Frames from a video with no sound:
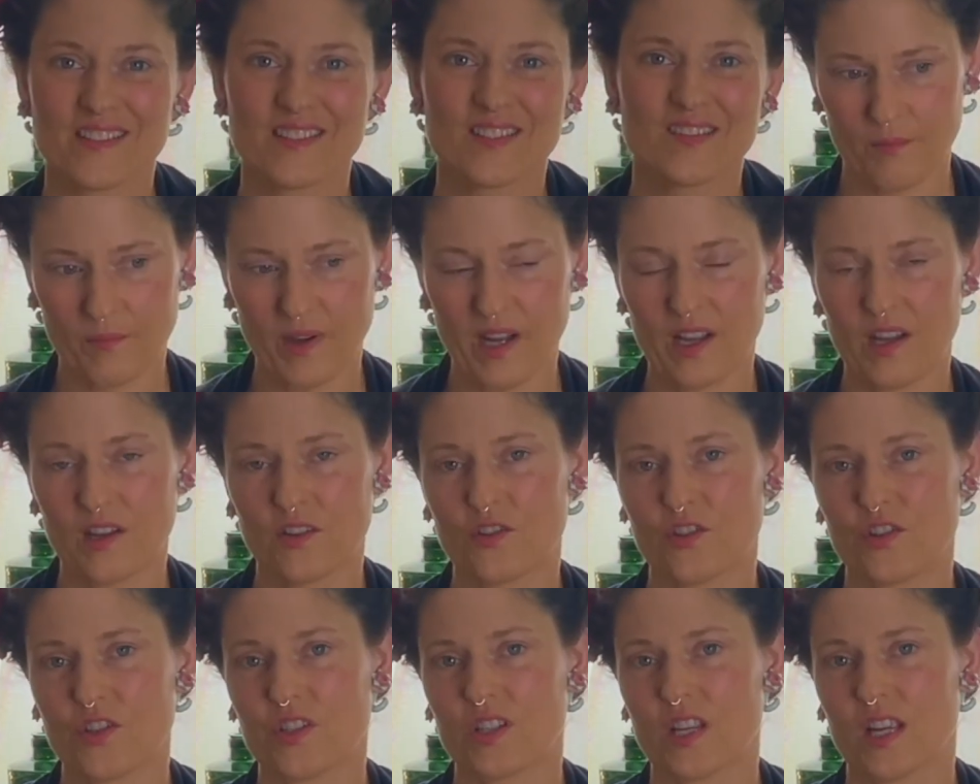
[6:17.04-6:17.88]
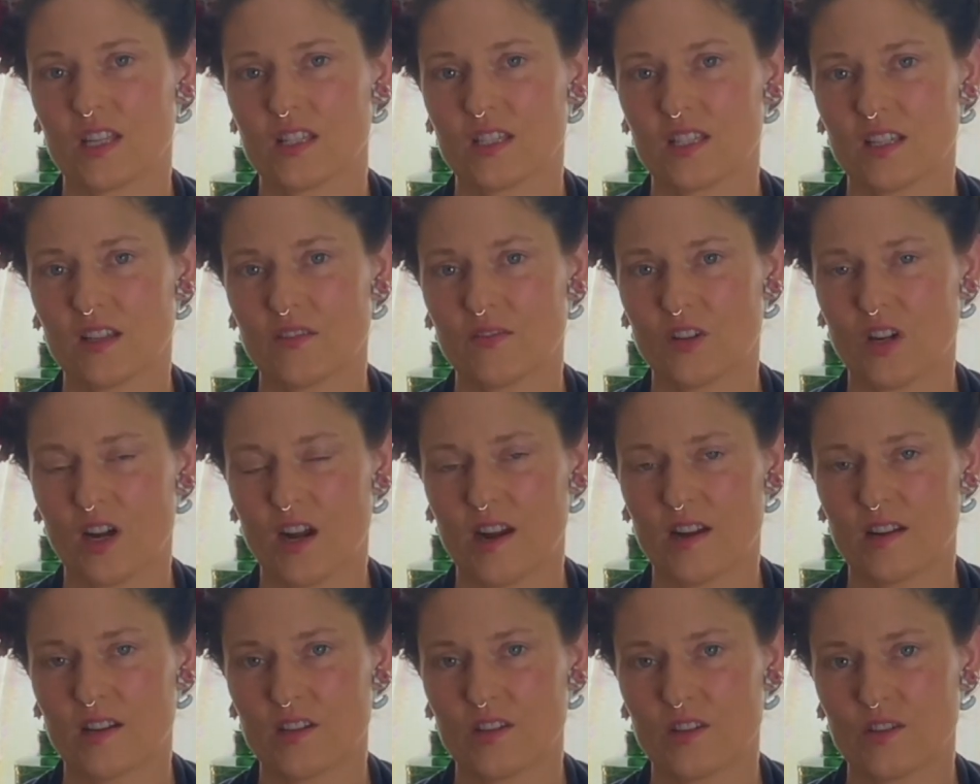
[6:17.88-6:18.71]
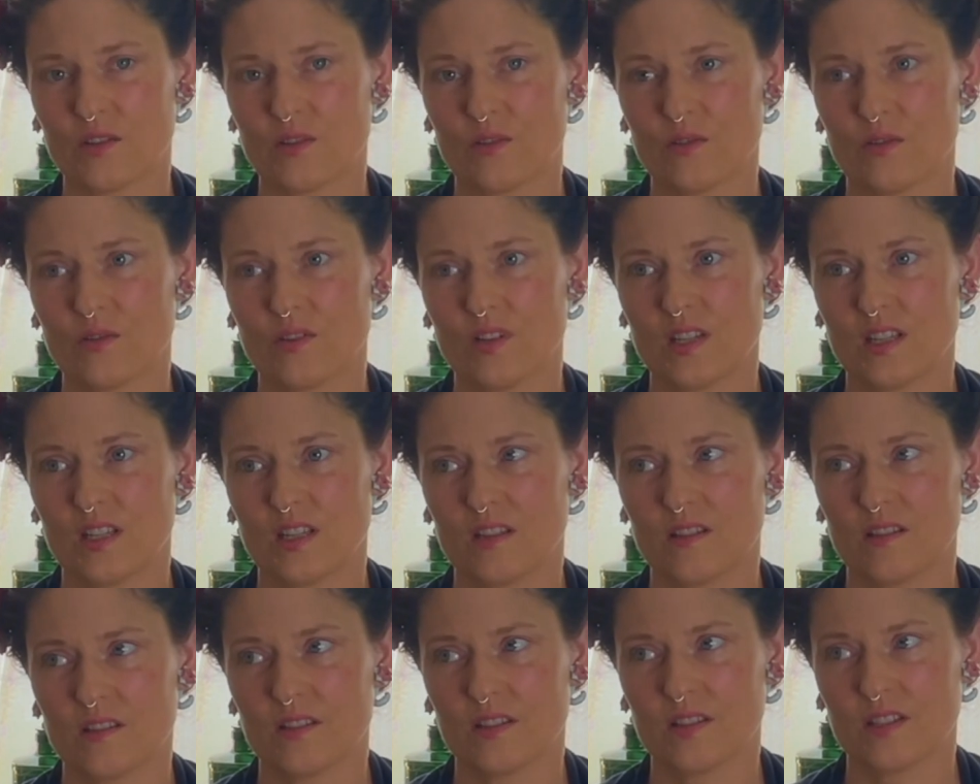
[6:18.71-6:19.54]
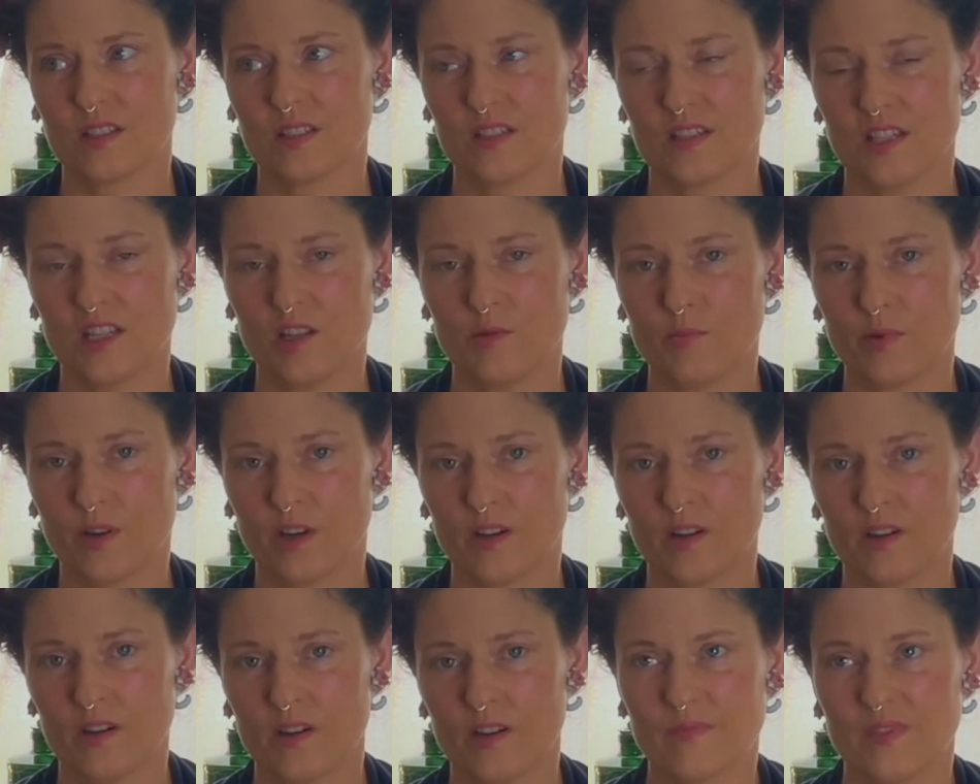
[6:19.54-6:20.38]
My understanding of gratitude is deeper.